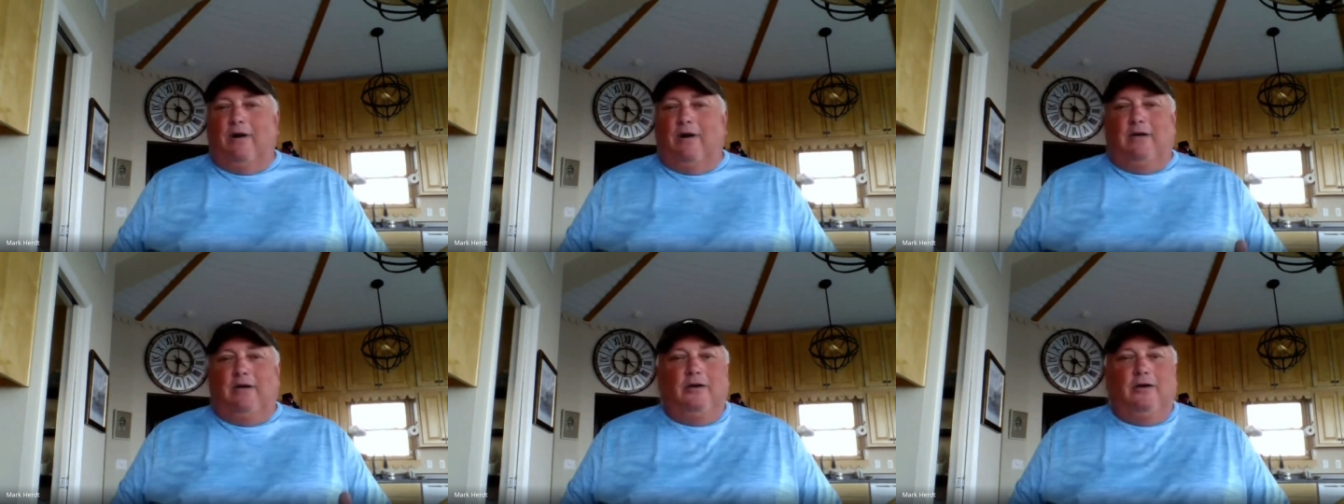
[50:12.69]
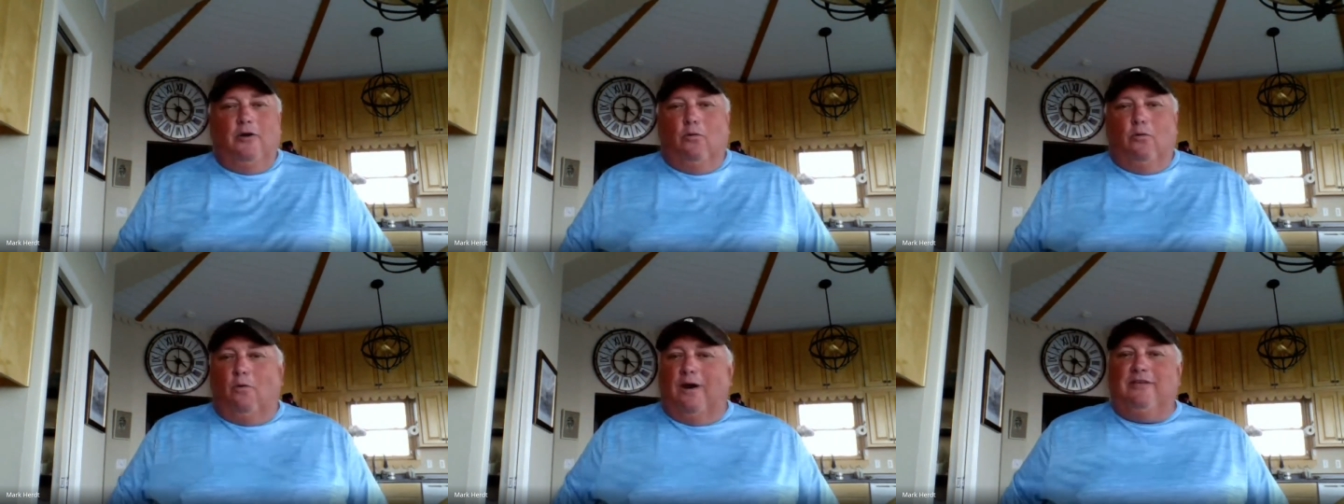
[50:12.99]
what,
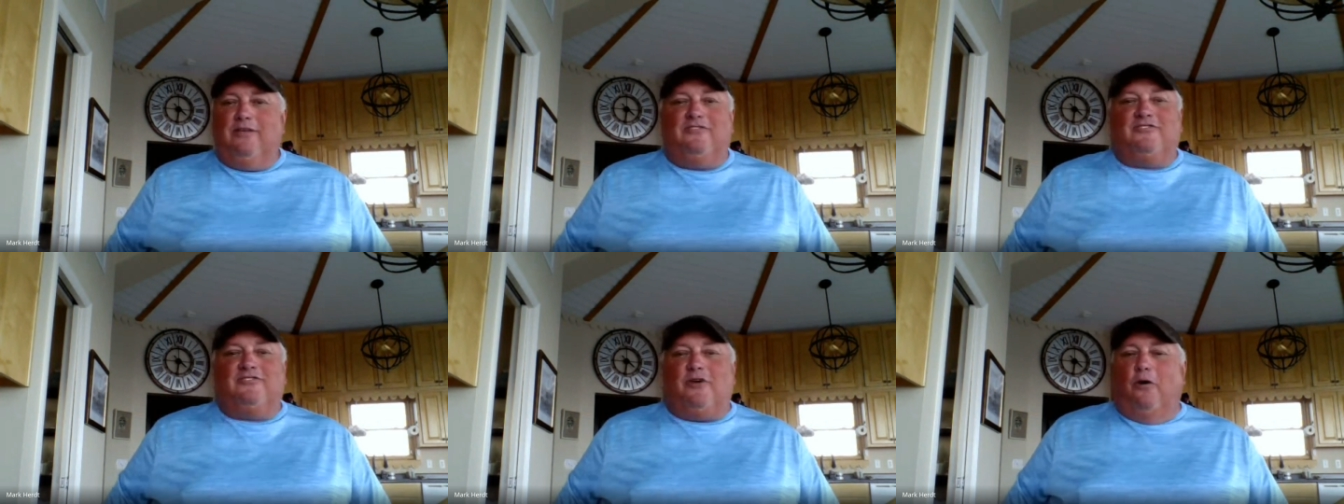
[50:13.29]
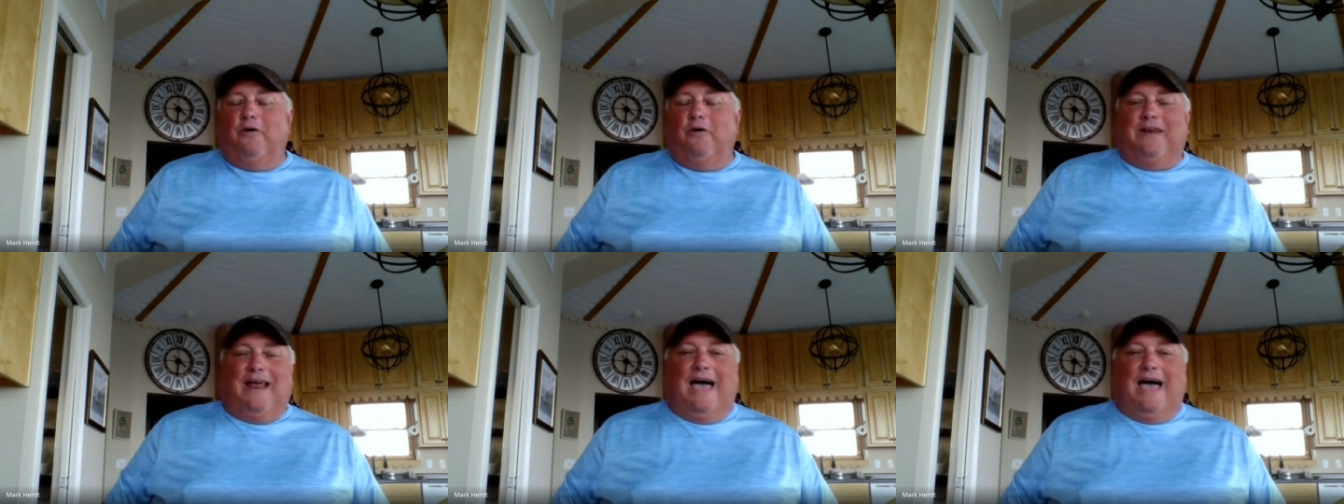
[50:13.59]
what is
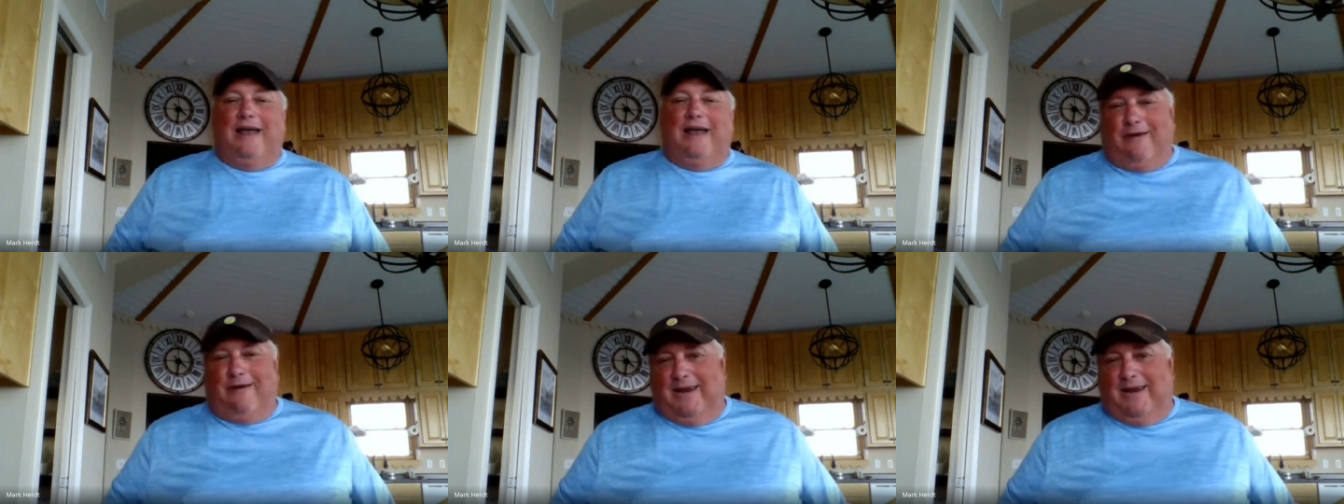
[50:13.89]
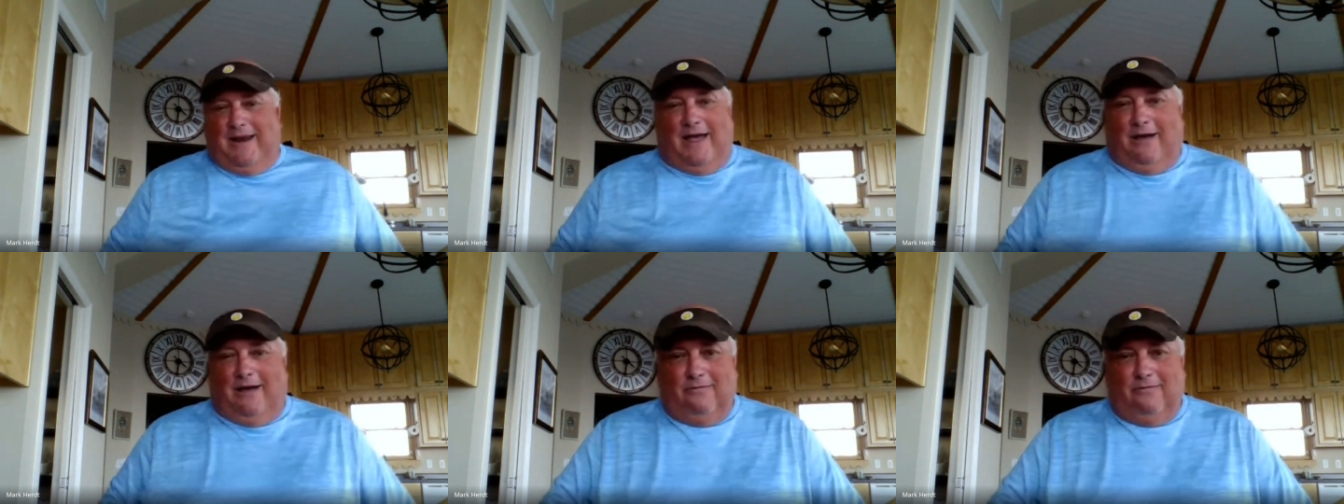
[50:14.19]
going on right
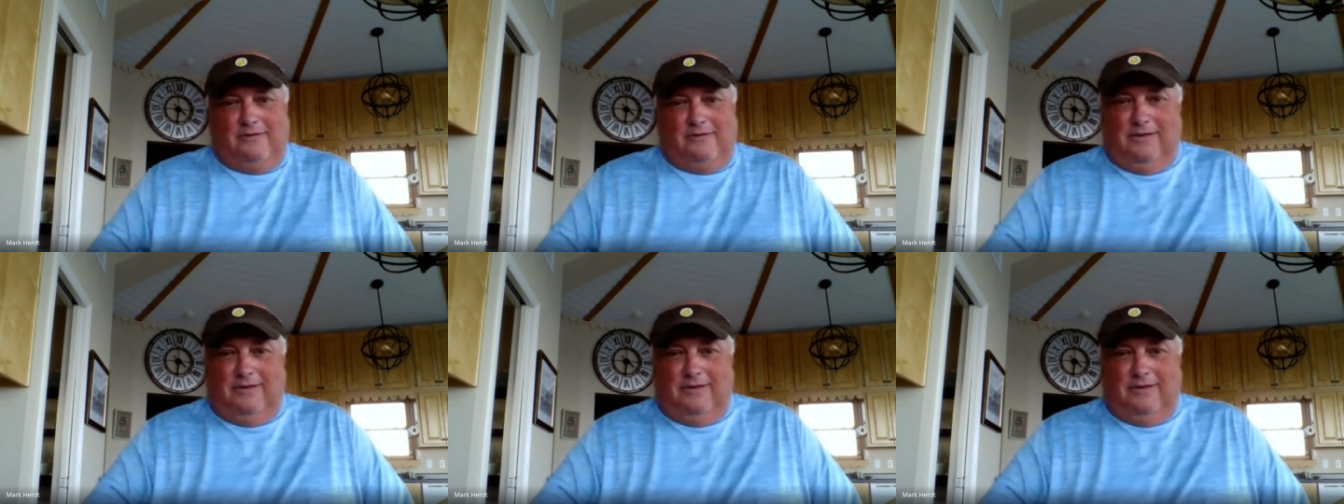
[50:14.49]
now?